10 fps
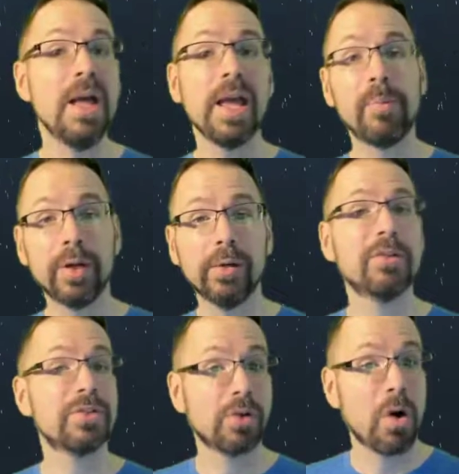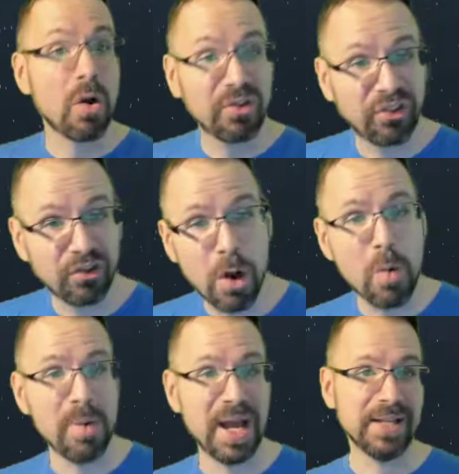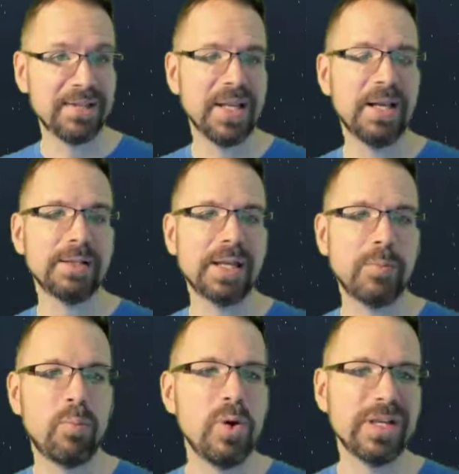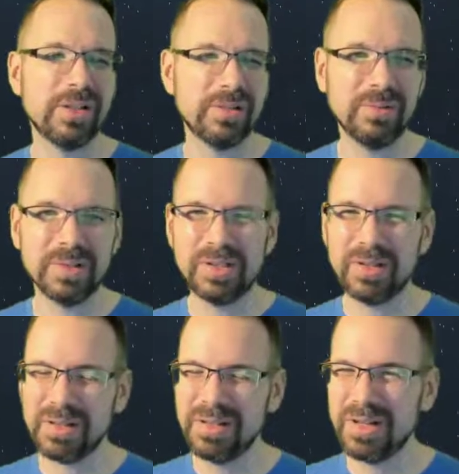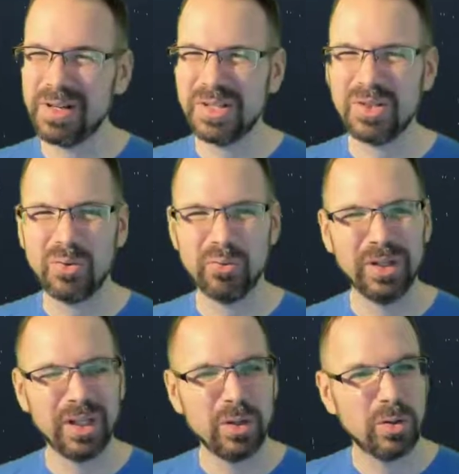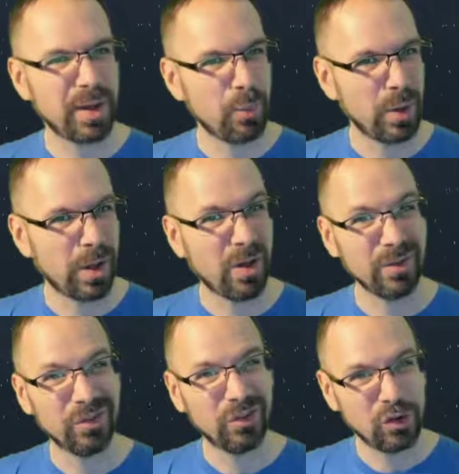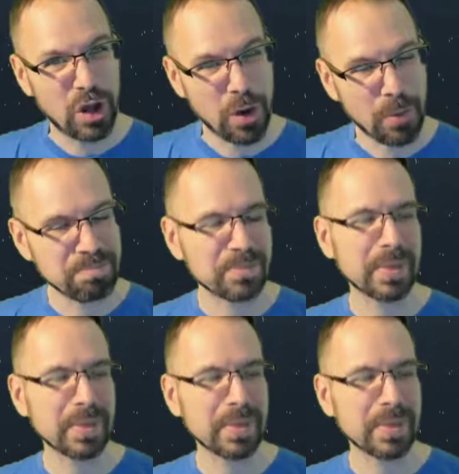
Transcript: Imperials are all snow based, and I was like, boy, you know, Tauntauns don't really go that well on snow.